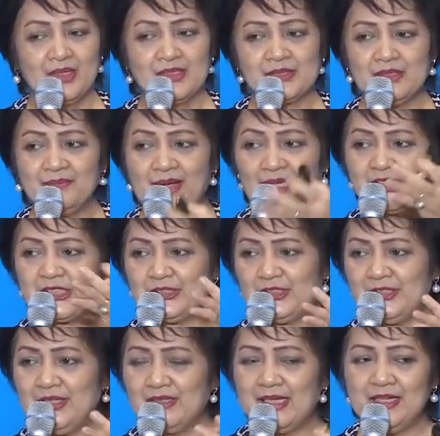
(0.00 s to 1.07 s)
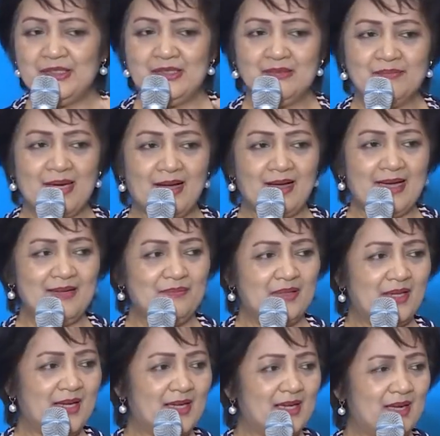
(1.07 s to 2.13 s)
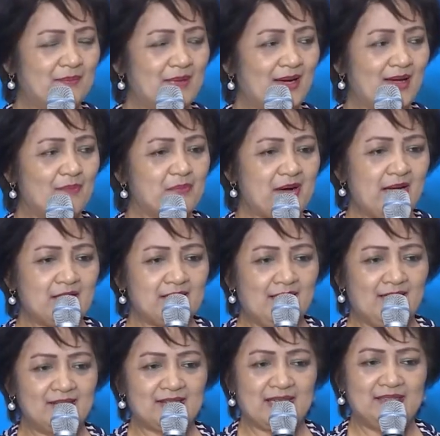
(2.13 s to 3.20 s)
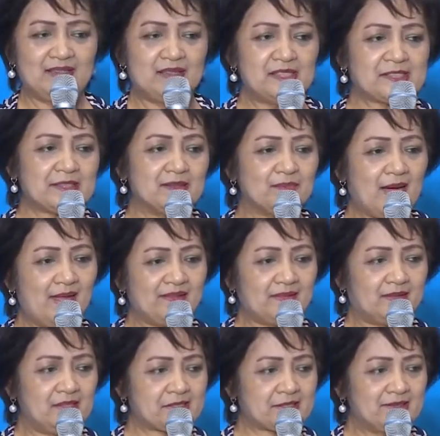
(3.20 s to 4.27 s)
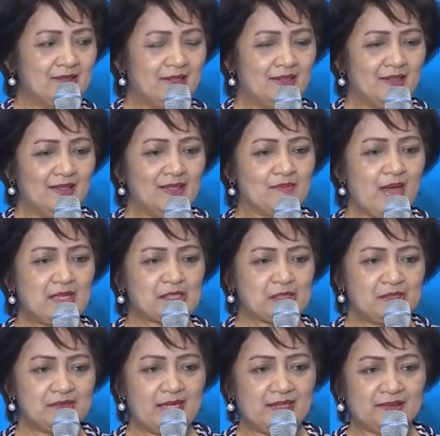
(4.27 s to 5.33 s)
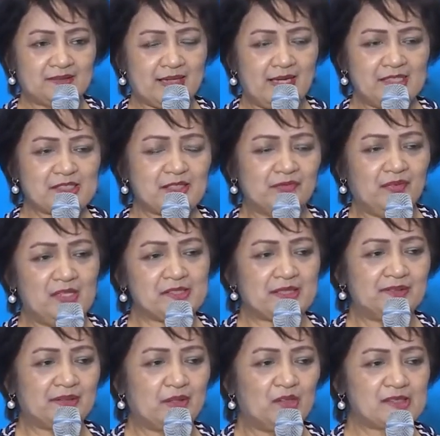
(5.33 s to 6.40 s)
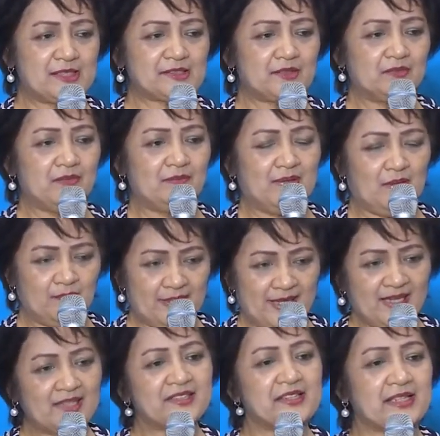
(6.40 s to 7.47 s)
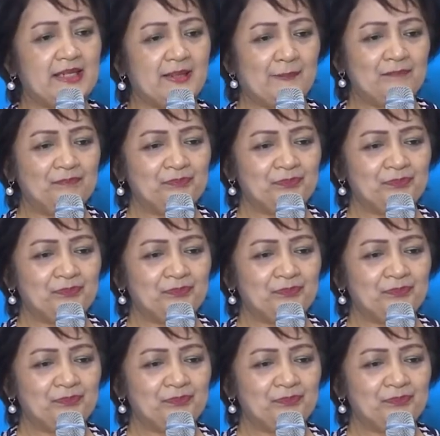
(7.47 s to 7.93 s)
So make sure yung inyong mga kaibigan na mga pregnant and nursing mothers, make sure they take sufficient doses of omega-3.